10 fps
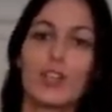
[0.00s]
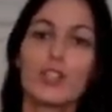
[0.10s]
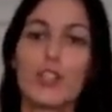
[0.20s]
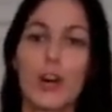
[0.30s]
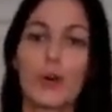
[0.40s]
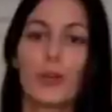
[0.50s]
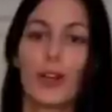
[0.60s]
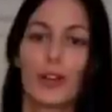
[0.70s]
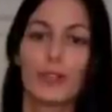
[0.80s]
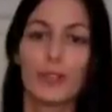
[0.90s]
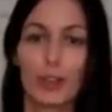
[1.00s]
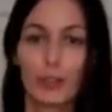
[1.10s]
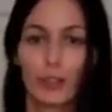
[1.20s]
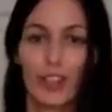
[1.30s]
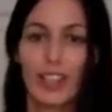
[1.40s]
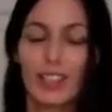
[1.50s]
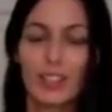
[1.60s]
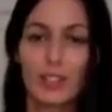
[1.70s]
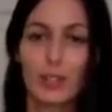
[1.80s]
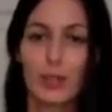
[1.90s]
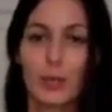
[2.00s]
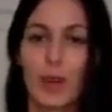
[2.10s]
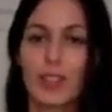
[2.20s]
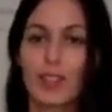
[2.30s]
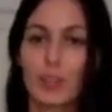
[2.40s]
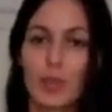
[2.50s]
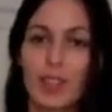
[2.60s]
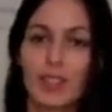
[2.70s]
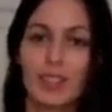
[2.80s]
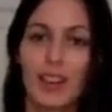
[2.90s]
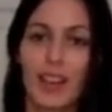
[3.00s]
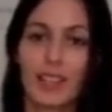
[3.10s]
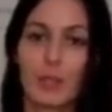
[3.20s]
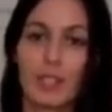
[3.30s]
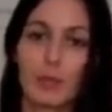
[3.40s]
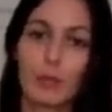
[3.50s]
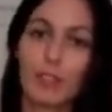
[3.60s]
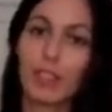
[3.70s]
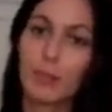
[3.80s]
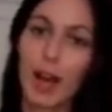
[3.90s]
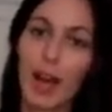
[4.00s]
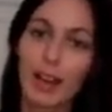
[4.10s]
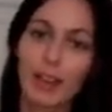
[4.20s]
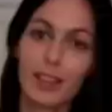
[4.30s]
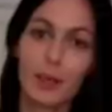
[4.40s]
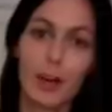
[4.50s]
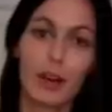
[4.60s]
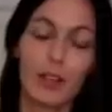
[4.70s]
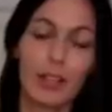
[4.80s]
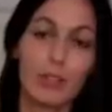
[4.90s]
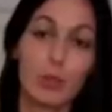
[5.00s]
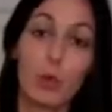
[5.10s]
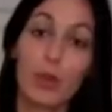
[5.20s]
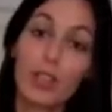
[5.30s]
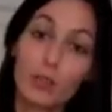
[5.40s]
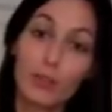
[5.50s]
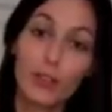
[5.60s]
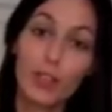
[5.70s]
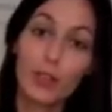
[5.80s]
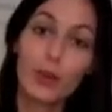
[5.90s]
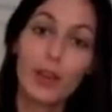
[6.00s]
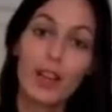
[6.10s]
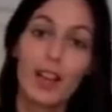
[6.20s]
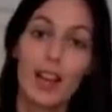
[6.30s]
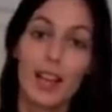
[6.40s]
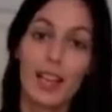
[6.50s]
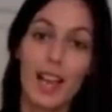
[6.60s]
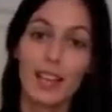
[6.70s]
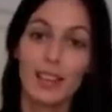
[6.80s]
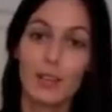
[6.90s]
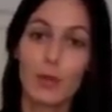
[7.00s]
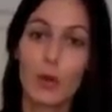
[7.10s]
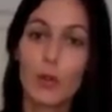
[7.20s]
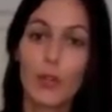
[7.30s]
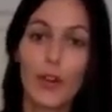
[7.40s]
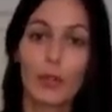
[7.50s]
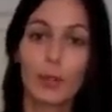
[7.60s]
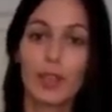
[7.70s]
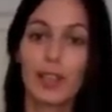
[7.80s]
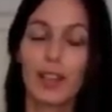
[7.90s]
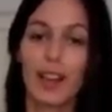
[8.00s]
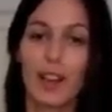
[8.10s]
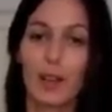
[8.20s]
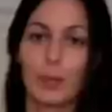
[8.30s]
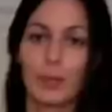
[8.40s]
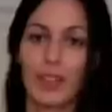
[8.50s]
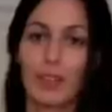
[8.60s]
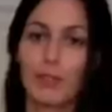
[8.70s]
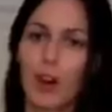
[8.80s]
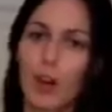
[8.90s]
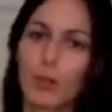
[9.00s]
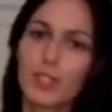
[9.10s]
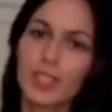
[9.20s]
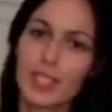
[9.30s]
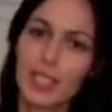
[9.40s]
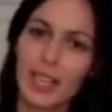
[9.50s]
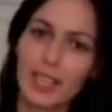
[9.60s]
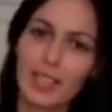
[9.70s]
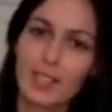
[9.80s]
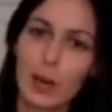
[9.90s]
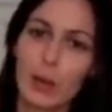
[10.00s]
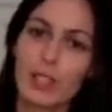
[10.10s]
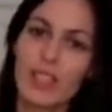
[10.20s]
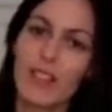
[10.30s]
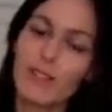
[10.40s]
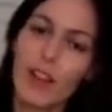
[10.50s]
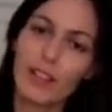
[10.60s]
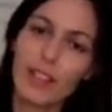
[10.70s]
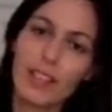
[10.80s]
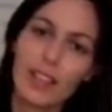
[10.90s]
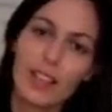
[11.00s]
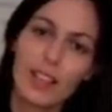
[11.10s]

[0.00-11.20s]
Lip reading: So feel free to message me and give me some feedback about if it's working for you. Again, vocal therapy involves the psyche, so it's very